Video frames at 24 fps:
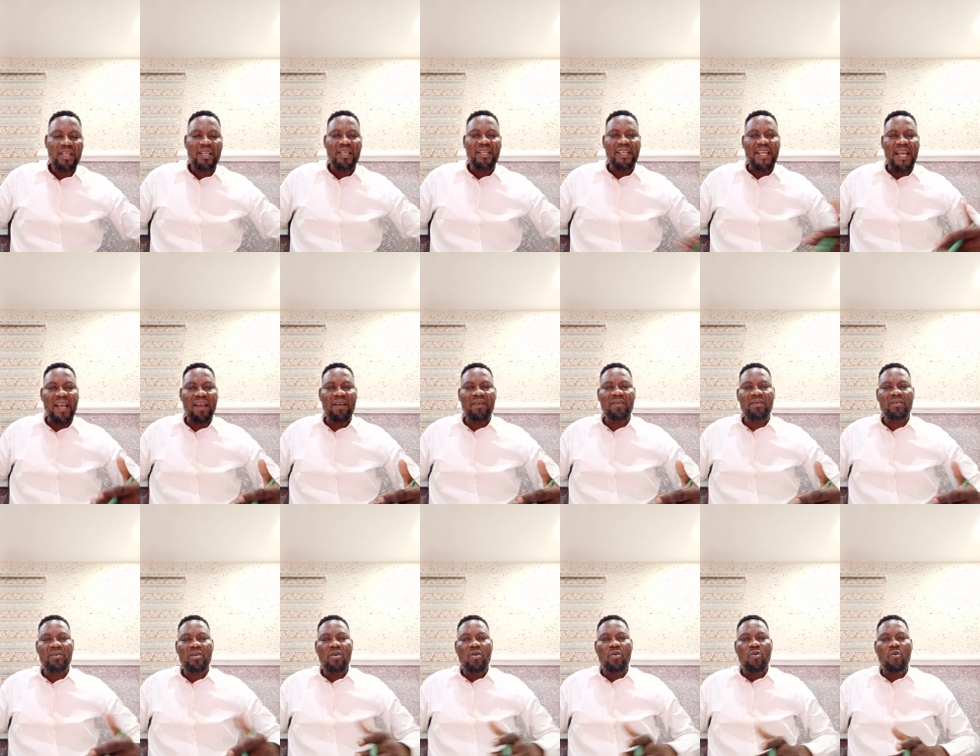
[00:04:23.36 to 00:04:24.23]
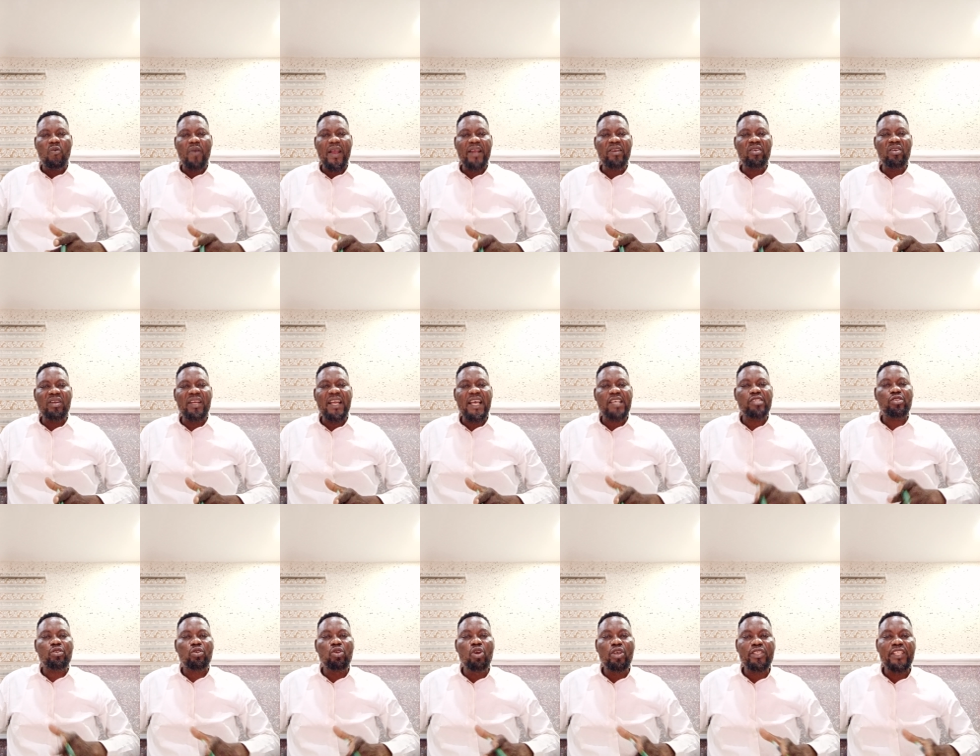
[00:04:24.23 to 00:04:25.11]
Now, when you less
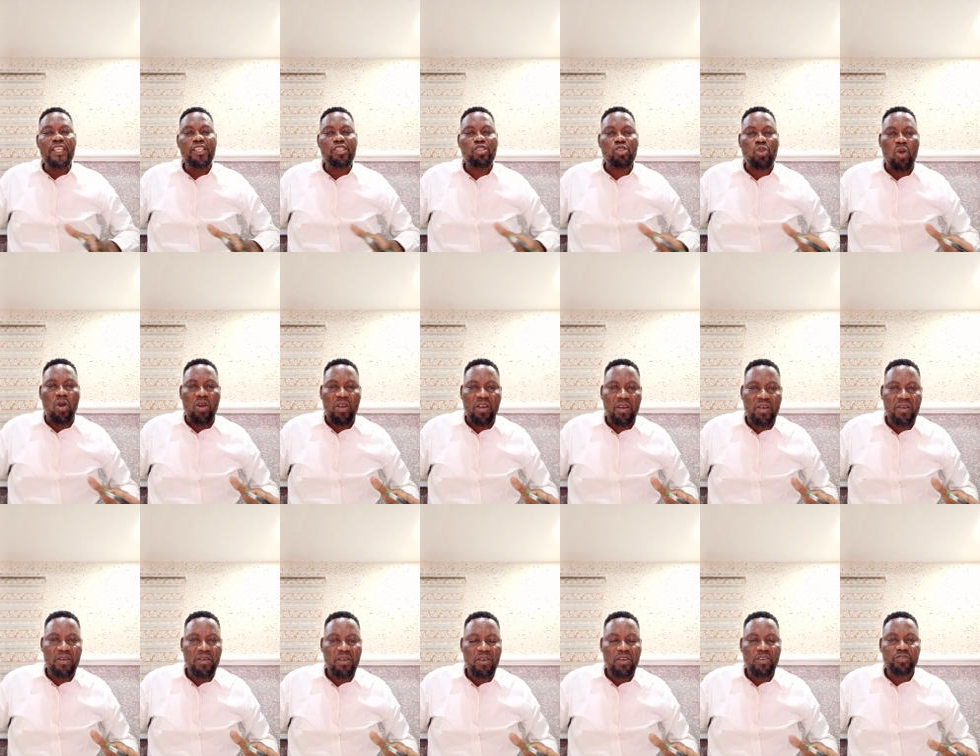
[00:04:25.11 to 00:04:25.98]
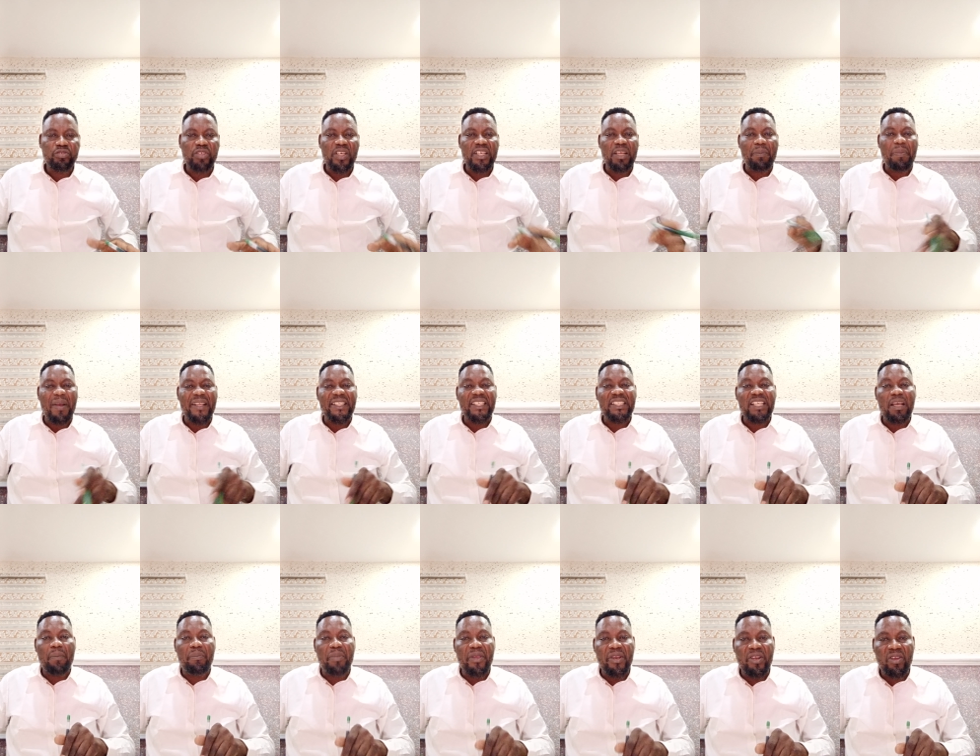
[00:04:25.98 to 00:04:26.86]
closing stock for the
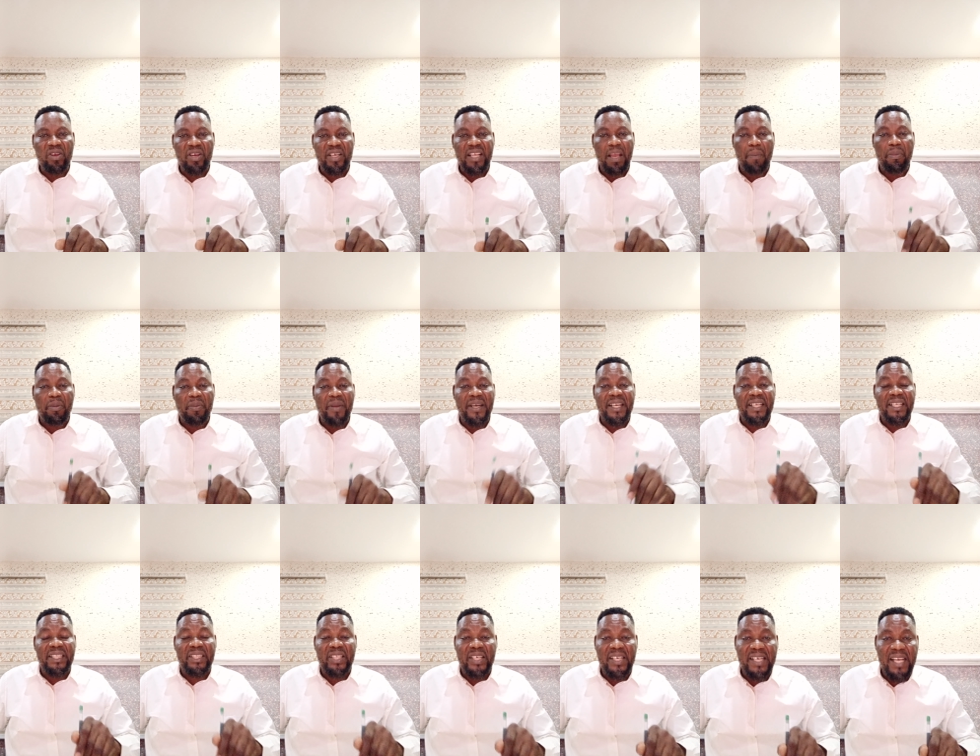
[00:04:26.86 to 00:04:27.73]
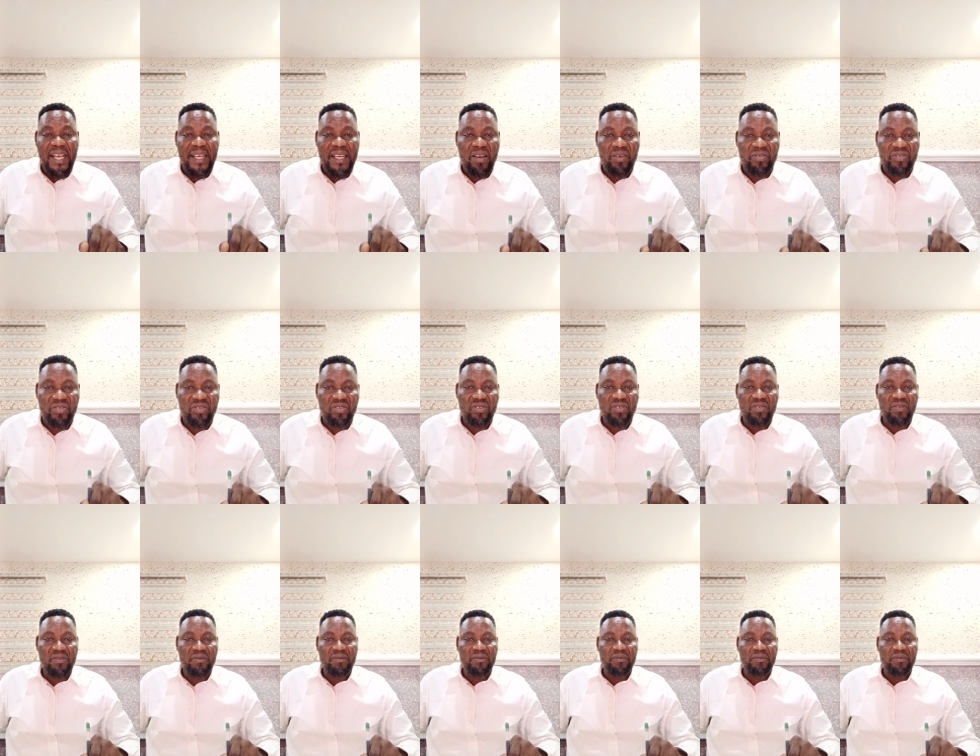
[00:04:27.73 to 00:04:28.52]
particular period you are preparing the trading account,